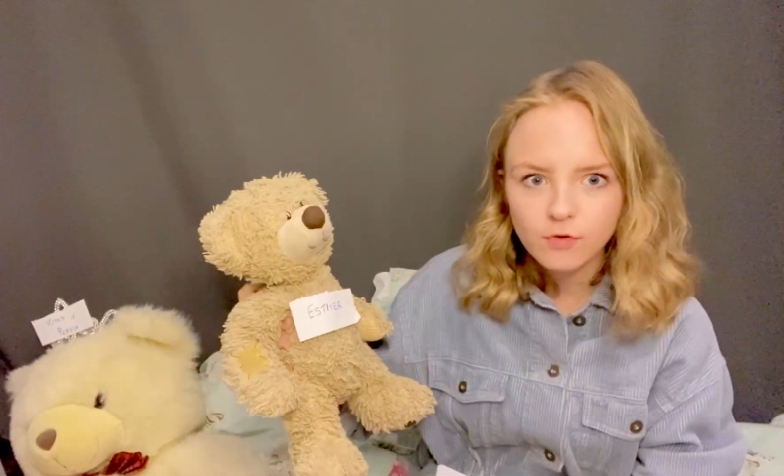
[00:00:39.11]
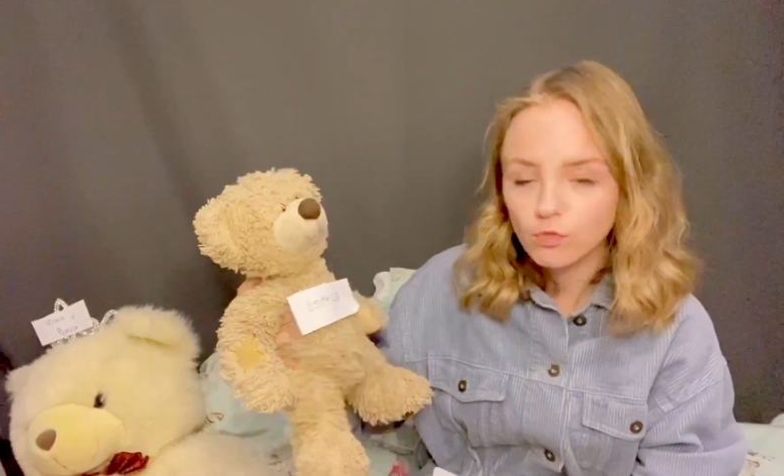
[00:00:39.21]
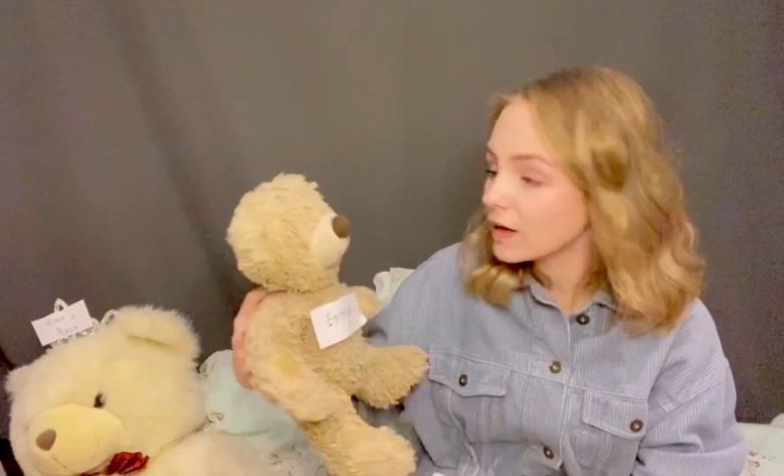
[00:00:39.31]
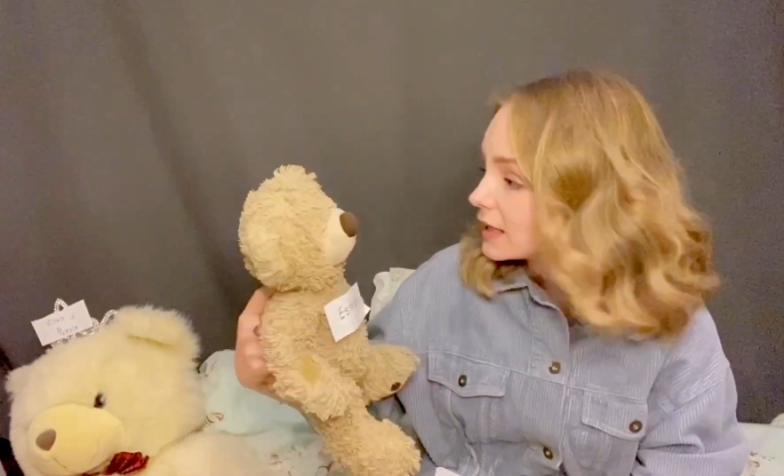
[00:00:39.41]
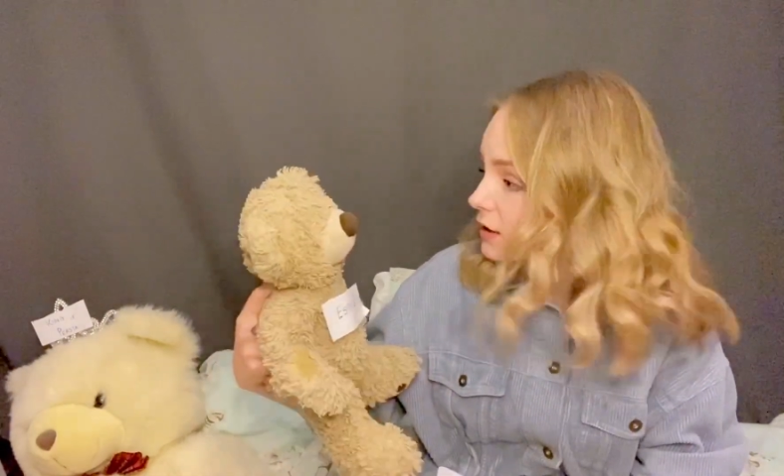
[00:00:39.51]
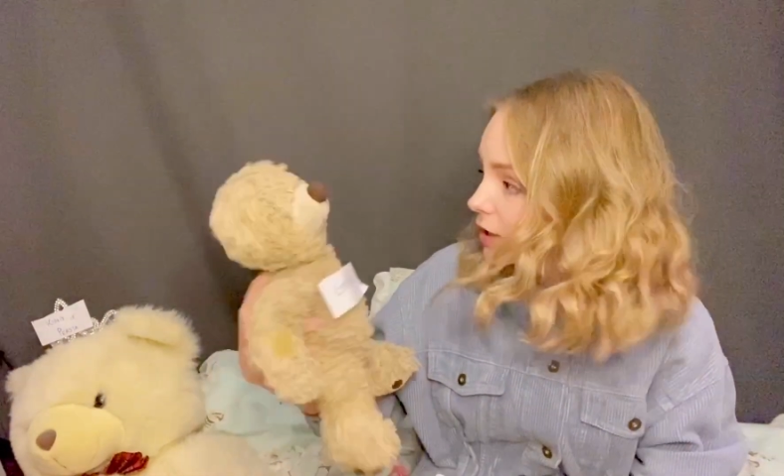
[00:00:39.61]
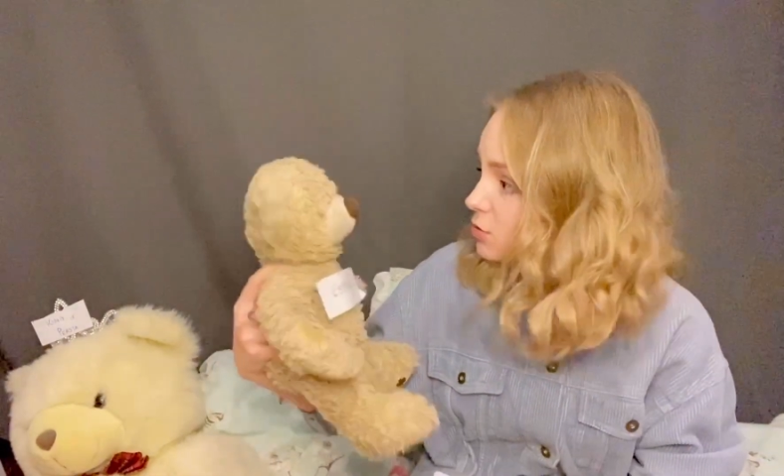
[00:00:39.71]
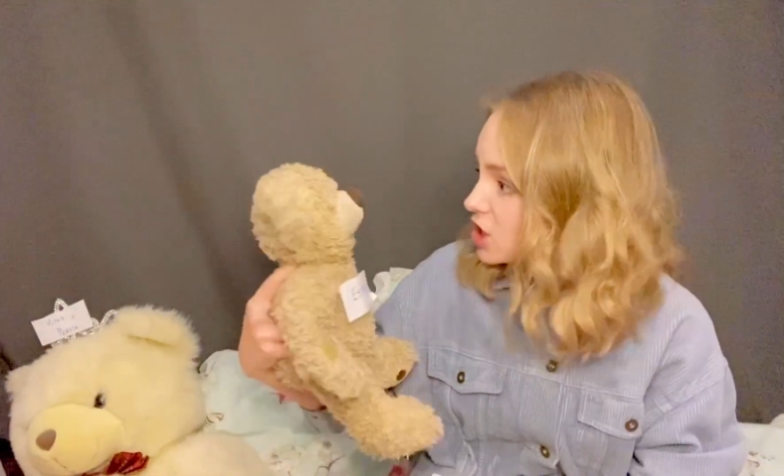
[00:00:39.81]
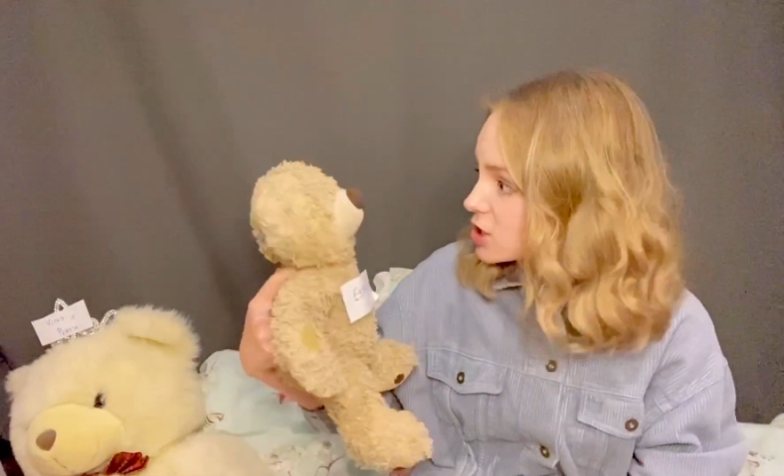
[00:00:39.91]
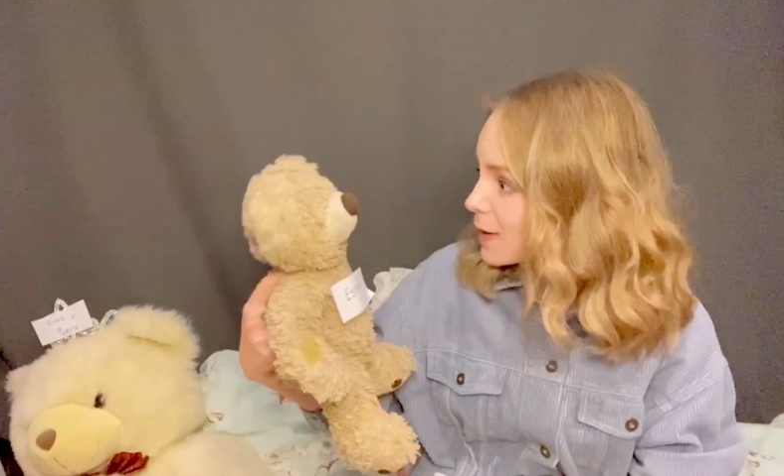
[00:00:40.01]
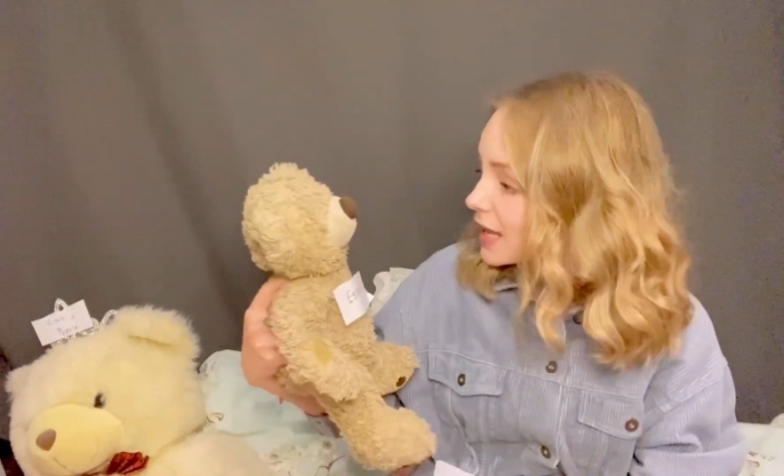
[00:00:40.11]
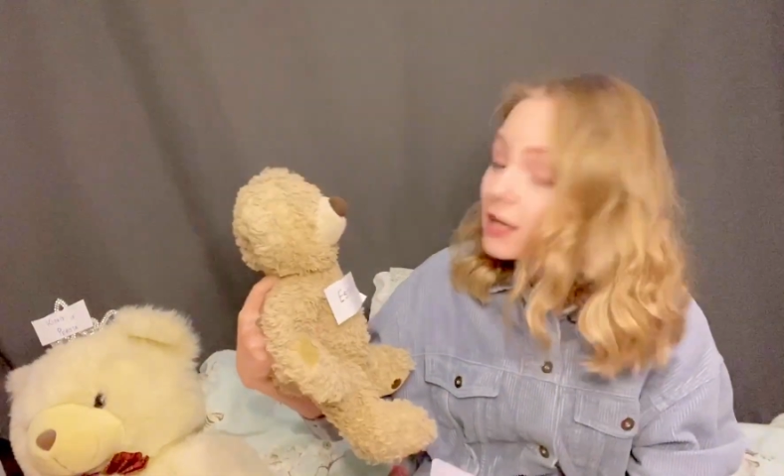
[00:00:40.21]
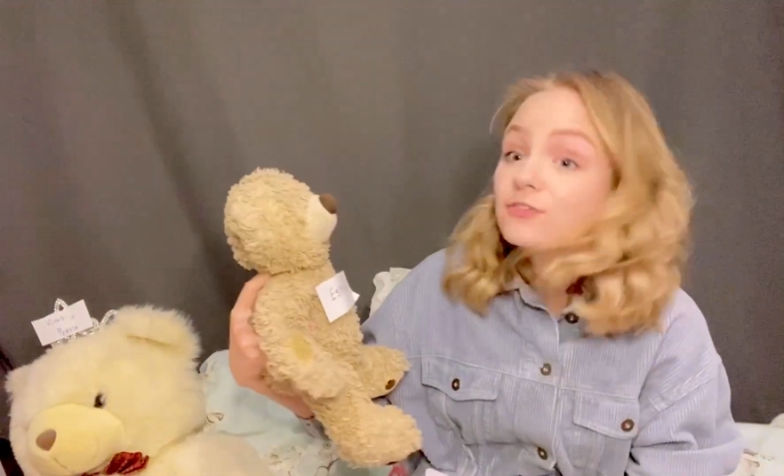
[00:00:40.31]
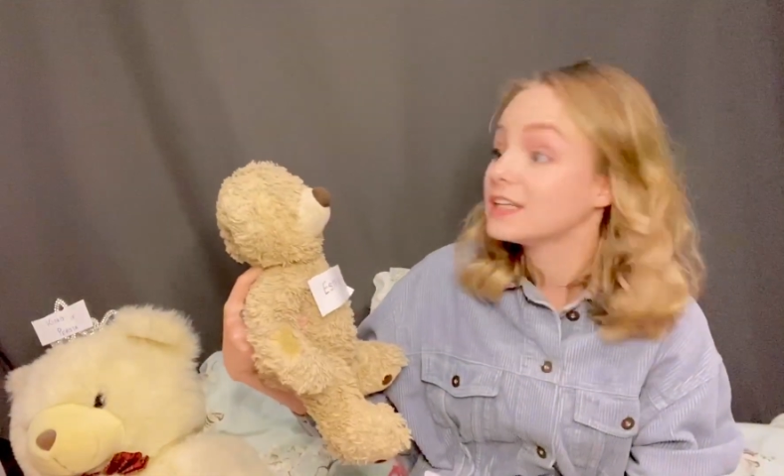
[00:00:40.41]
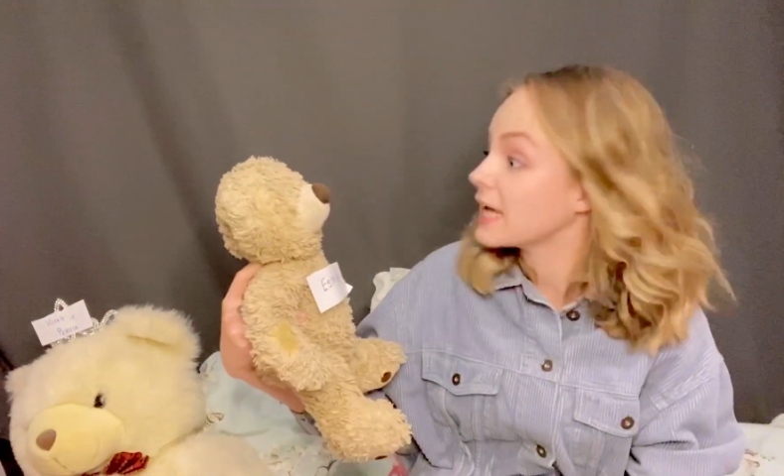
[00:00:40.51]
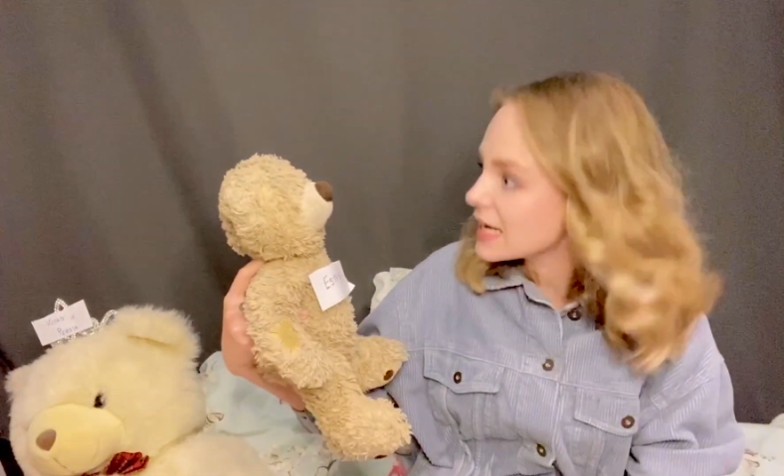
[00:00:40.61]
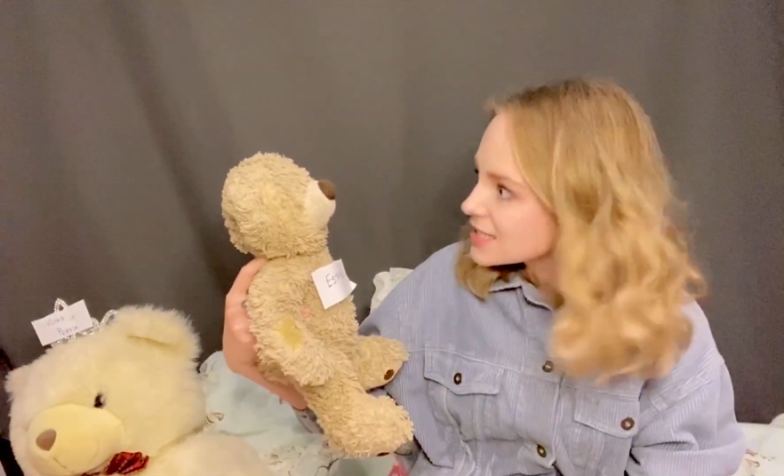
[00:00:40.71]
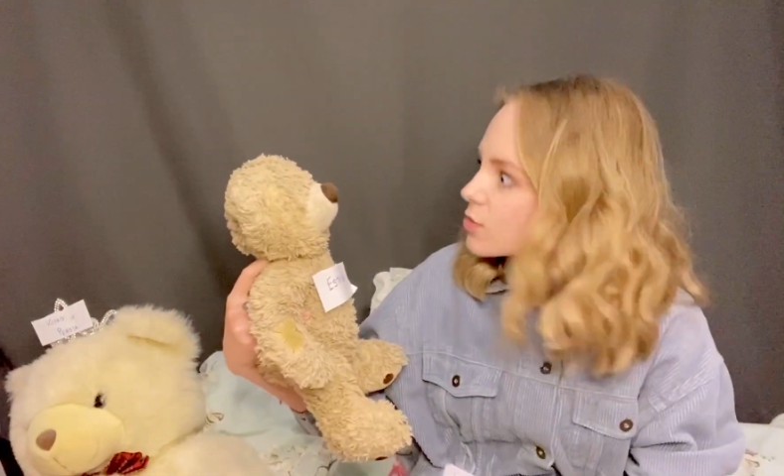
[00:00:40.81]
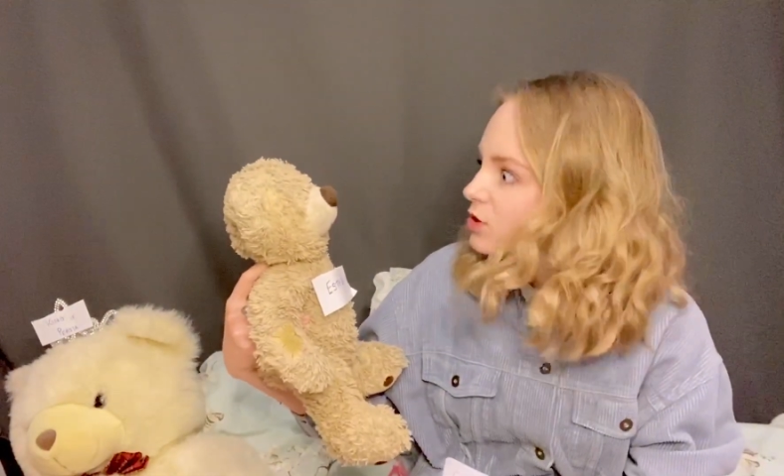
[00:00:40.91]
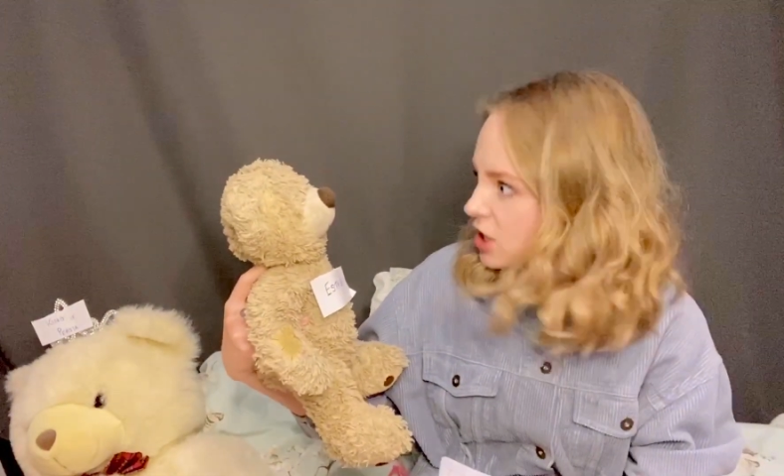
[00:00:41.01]
Really? That would change my life? Yes,
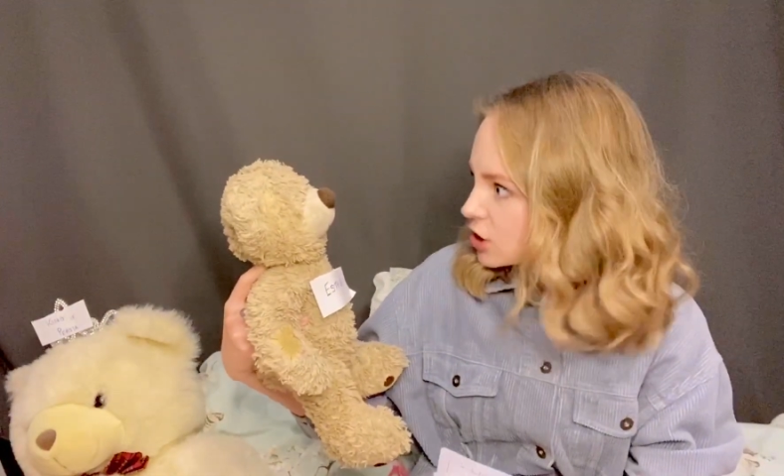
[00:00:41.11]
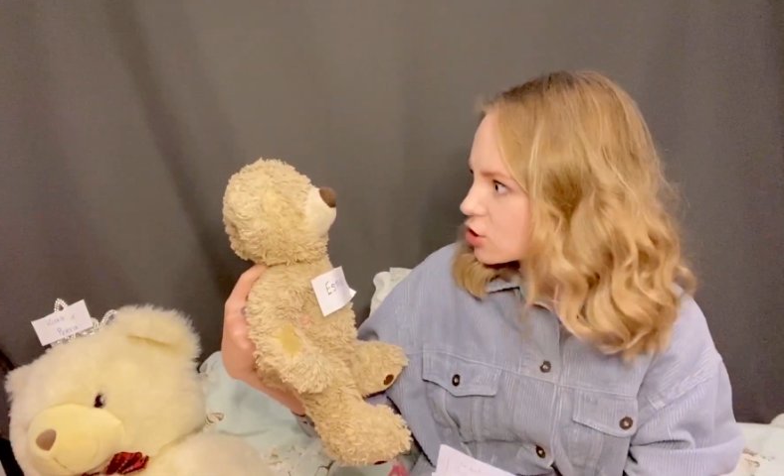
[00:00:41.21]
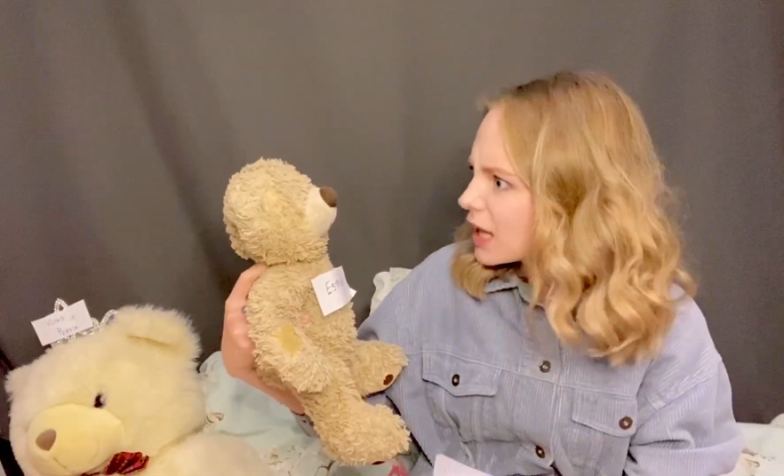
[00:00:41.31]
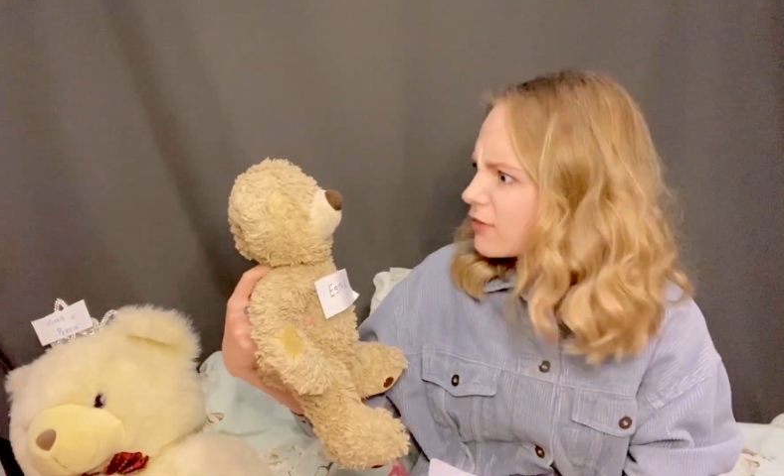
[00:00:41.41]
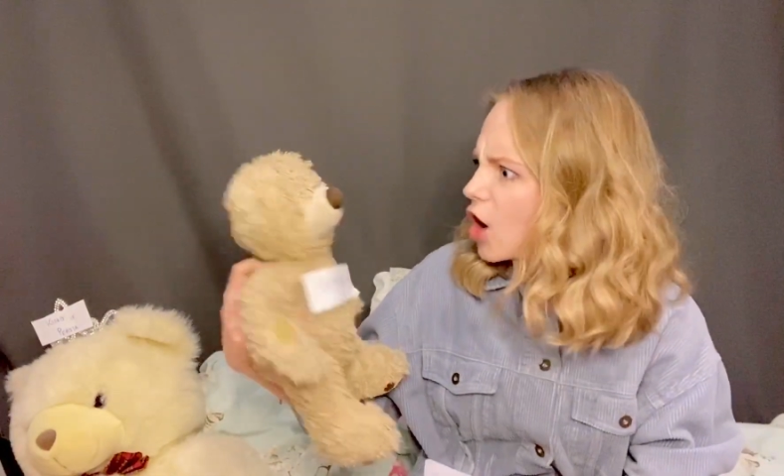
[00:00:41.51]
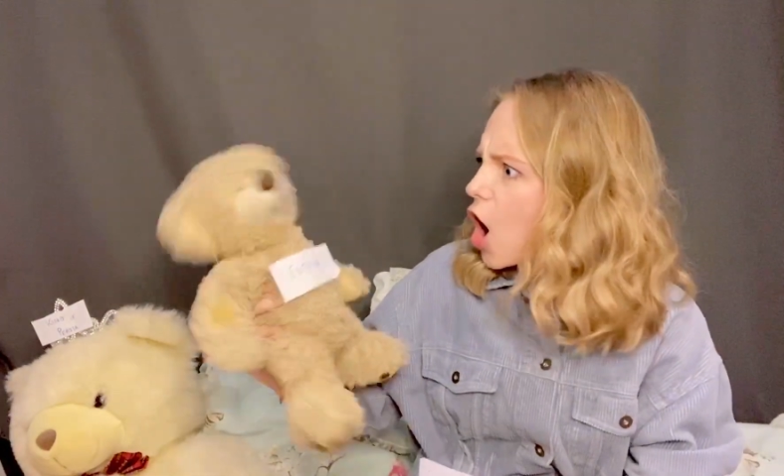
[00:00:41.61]
that would change your life.